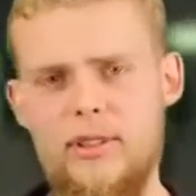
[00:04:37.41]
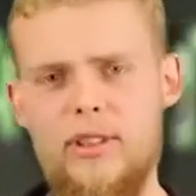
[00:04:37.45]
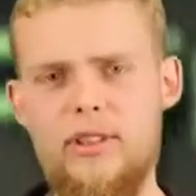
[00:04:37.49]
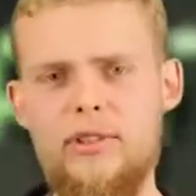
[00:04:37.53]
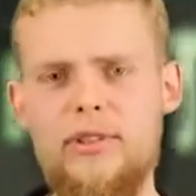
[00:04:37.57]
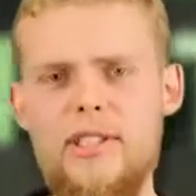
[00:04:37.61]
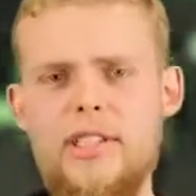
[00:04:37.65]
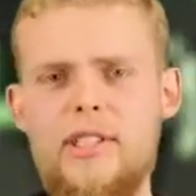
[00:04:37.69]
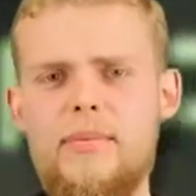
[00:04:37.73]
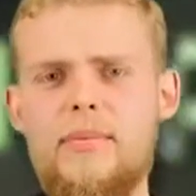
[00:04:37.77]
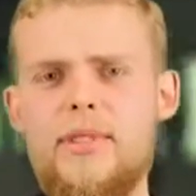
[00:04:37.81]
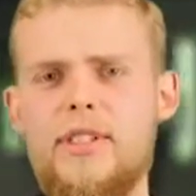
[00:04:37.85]

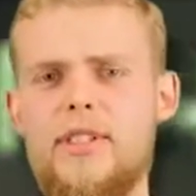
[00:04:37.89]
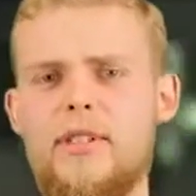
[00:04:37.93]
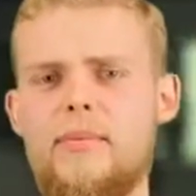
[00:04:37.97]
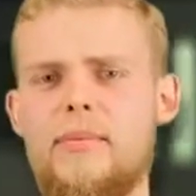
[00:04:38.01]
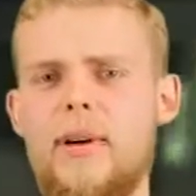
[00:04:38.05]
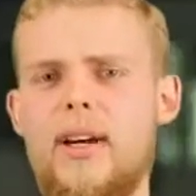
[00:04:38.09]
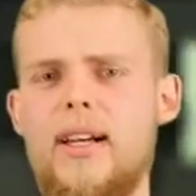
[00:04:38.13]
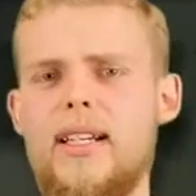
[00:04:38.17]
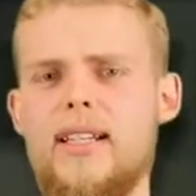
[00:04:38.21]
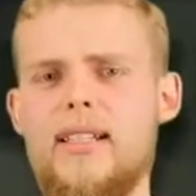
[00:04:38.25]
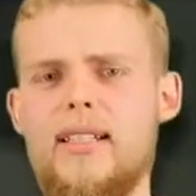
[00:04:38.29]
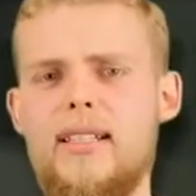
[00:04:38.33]
Christmas
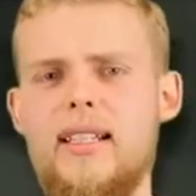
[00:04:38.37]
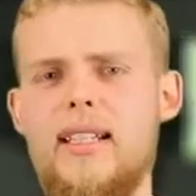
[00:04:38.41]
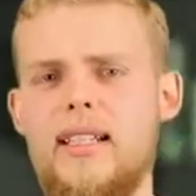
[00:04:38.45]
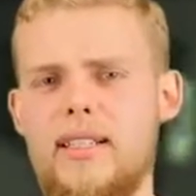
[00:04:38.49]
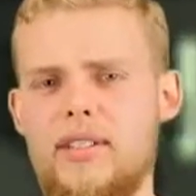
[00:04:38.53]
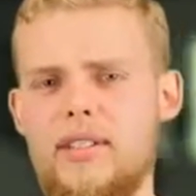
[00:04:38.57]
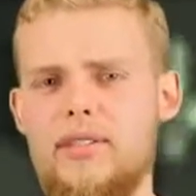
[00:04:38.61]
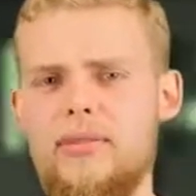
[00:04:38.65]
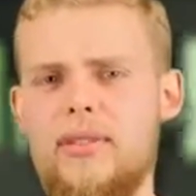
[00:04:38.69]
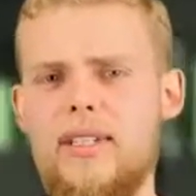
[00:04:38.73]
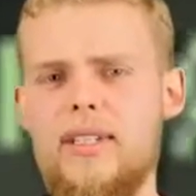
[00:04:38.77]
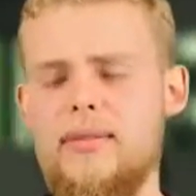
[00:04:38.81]
spice.
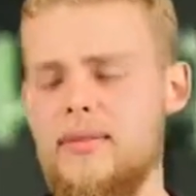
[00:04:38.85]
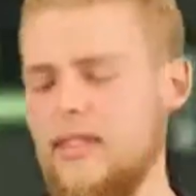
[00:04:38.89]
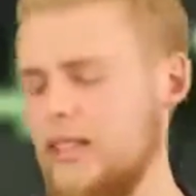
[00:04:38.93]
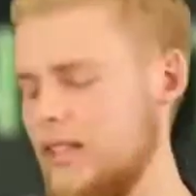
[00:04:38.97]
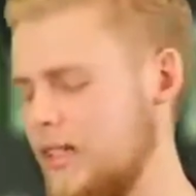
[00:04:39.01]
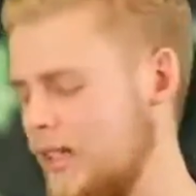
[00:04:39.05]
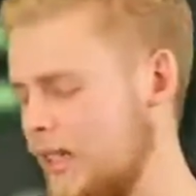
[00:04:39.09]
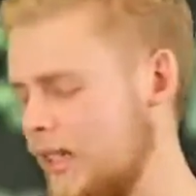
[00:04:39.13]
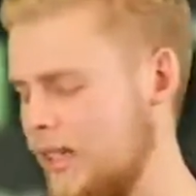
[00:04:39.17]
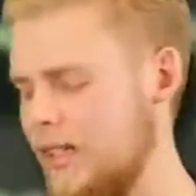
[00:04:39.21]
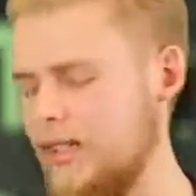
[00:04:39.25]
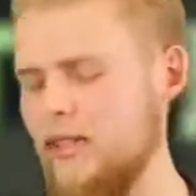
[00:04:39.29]

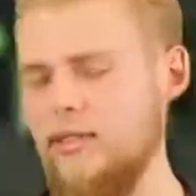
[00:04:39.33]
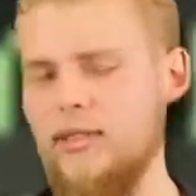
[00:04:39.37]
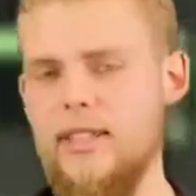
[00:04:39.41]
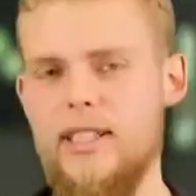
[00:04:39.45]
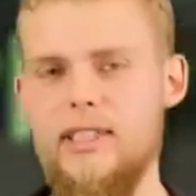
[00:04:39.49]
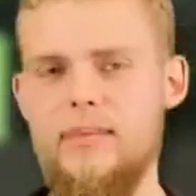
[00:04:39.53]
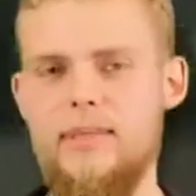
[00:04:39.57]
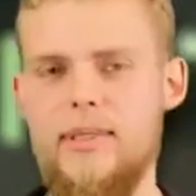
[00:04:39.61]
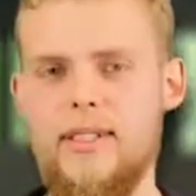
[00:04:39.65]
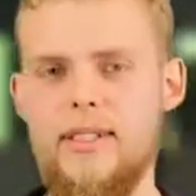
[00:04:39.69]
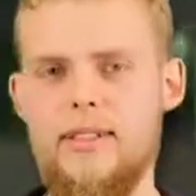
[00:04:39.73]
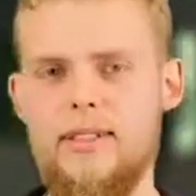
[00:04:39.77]
It's nearly
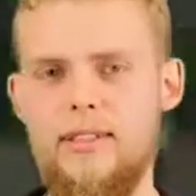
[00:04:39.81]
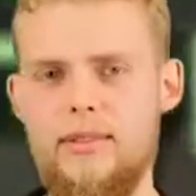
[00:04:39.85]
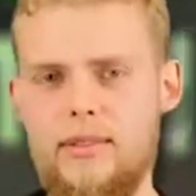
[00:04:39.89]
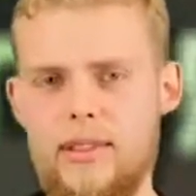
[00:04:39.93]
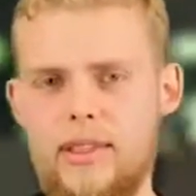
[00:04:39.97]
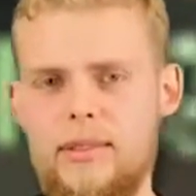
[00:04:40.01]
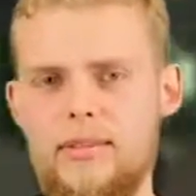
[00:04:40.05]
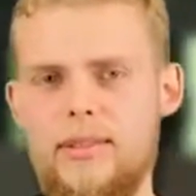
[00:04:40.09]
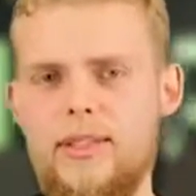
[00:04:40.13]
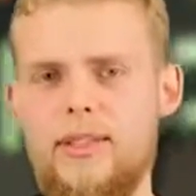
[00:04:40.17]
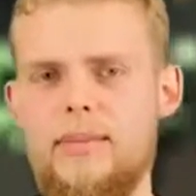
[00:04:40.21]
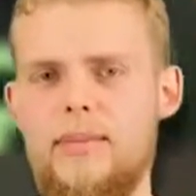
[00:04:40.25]
Christmas.
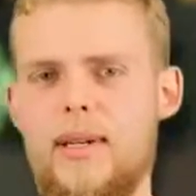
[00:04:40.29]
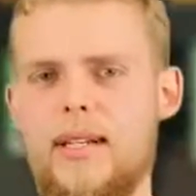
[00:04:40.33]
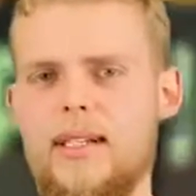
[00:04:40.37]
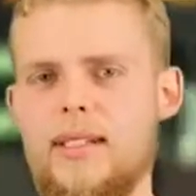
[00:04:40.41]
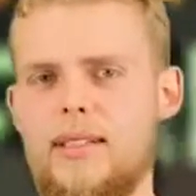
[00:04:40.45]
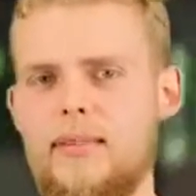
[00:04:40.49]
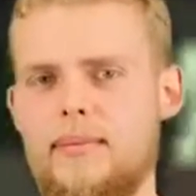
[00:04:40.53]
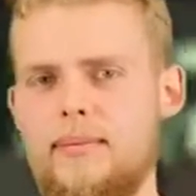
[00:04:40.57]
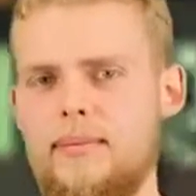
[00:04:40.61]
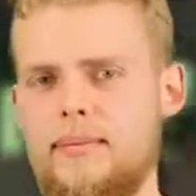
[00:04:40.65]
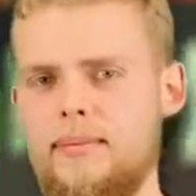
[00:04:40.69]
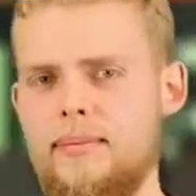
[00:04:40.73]
Christmas
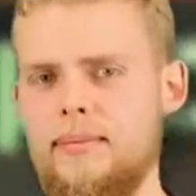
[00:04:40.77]
spice.